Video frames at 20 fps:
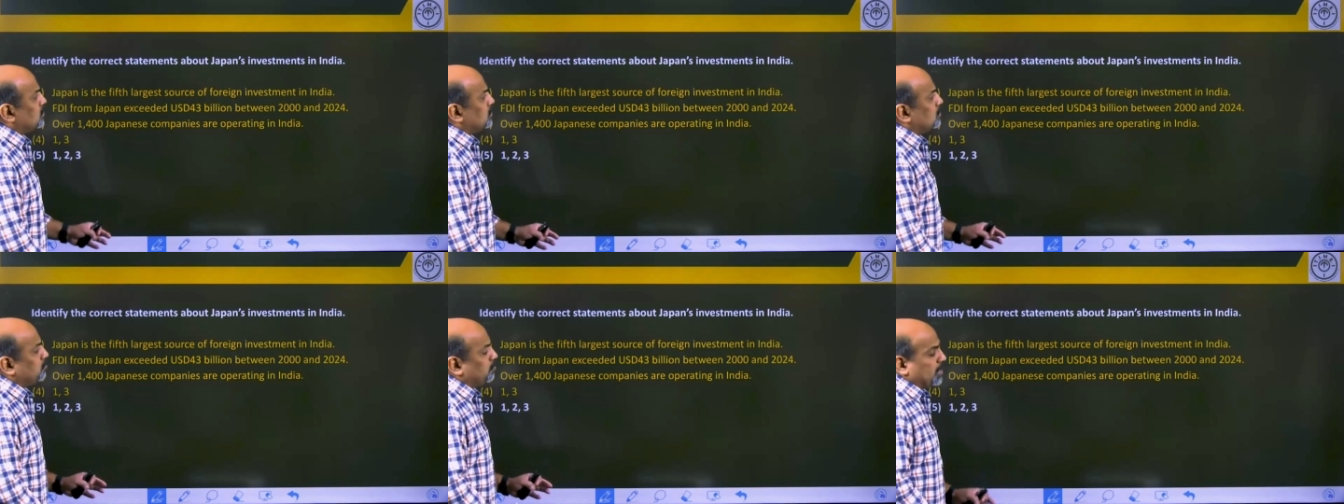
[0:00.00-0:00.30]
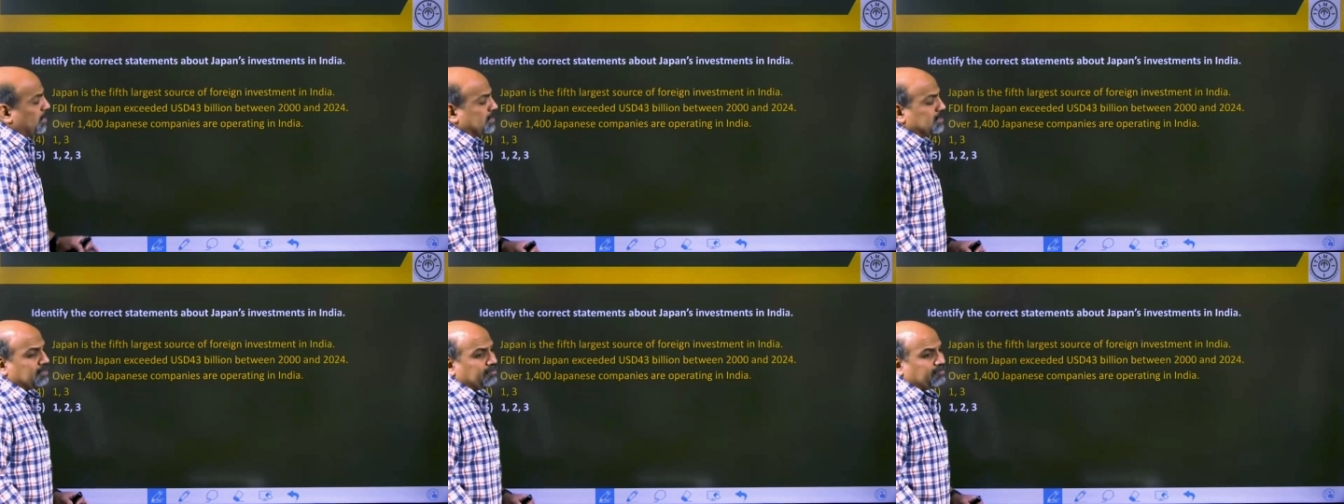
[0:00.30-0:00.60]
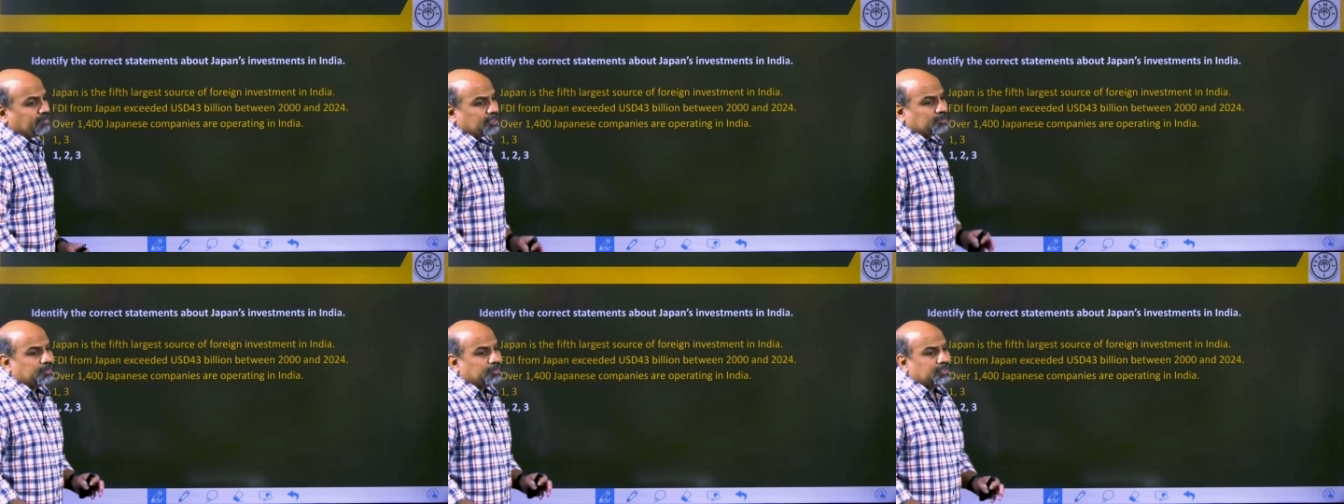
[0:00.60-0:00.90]
Japan's
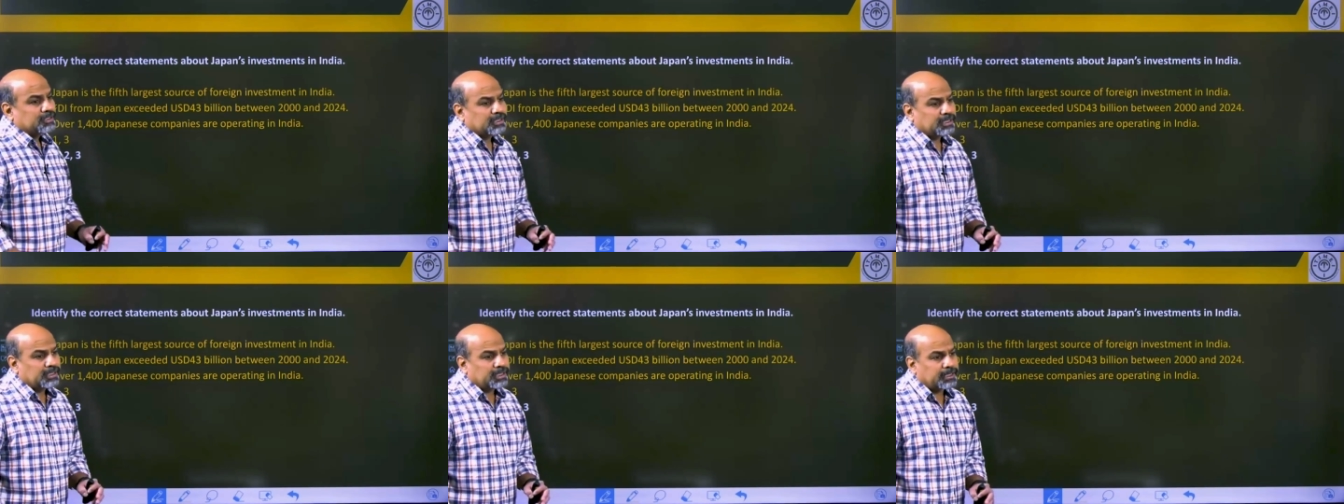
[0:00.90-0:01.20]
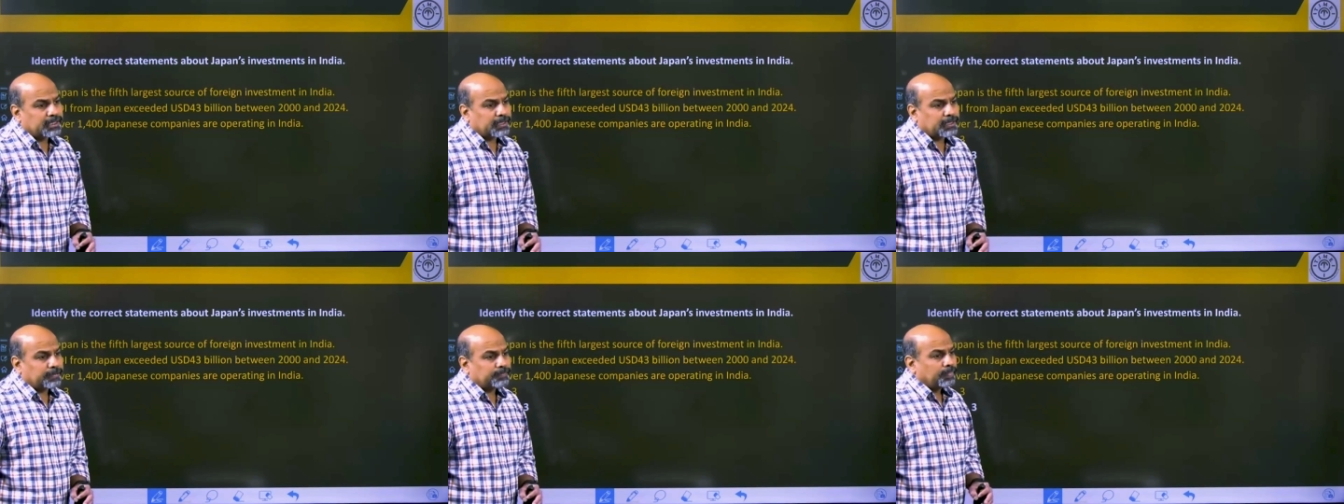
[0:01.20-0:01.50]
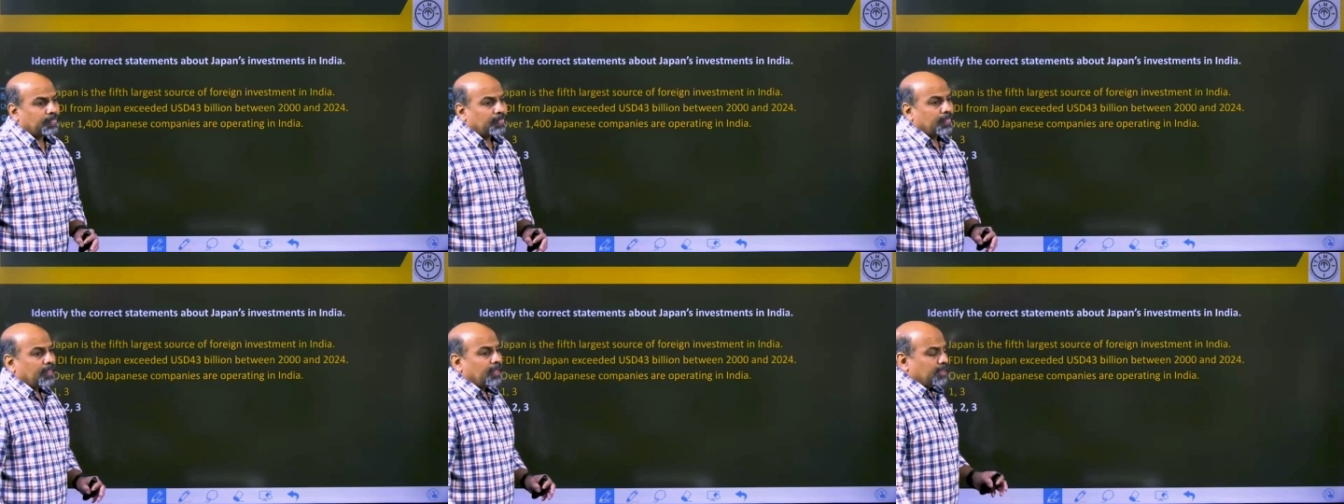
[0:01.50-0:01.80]
investments in India.
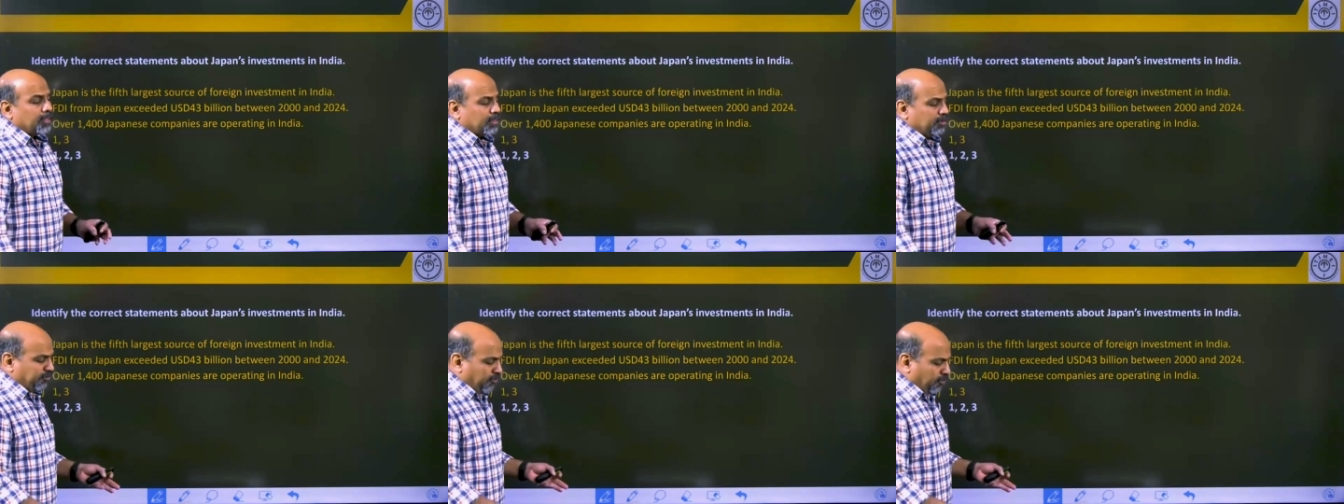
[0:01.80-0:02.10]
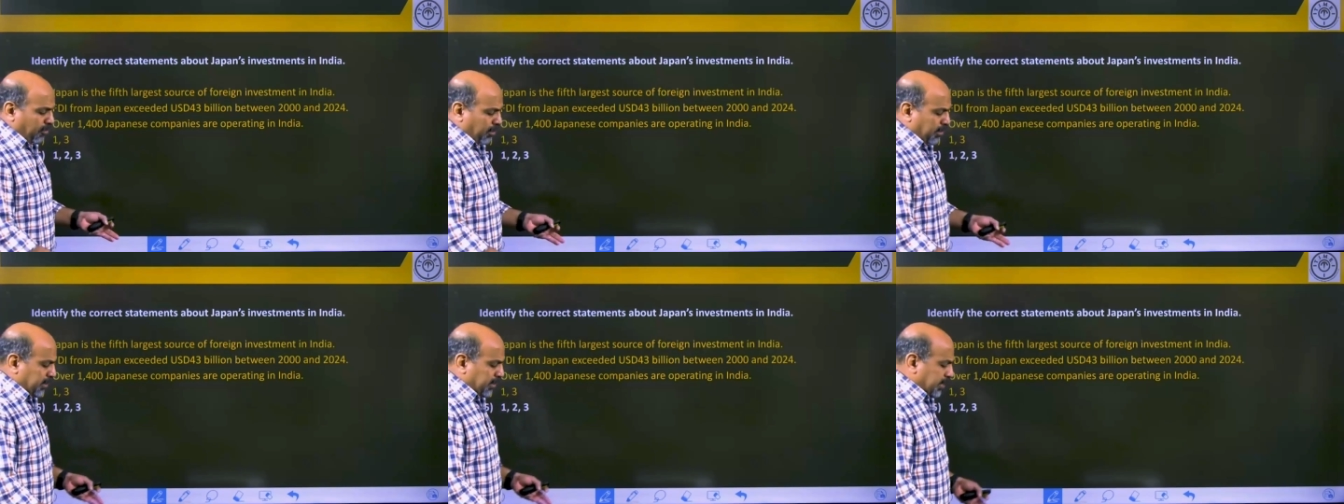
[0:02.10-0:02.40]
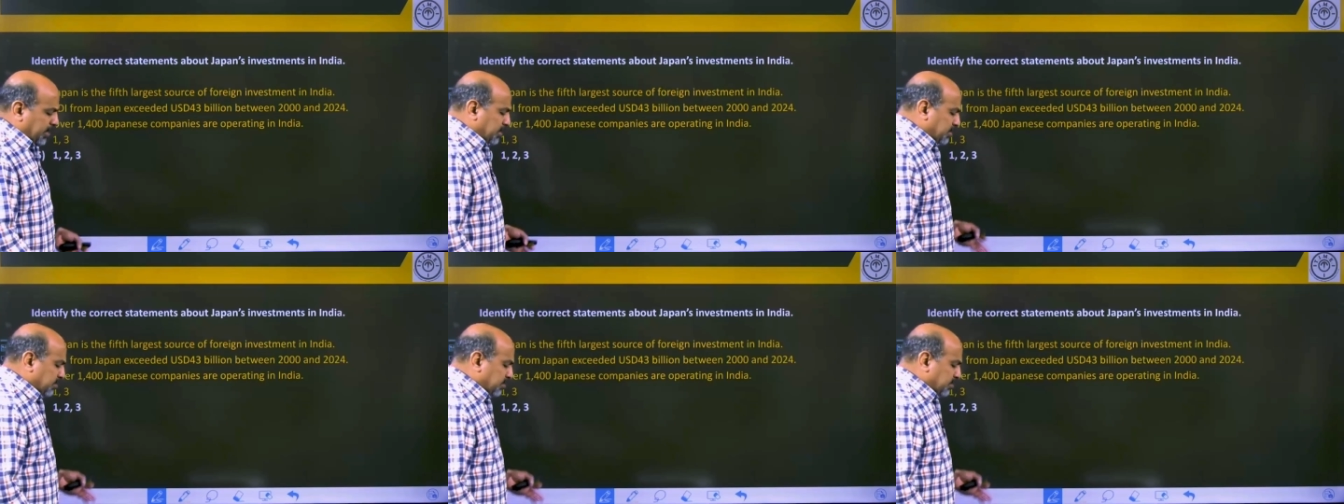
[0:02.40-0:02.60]
Now, foreign direct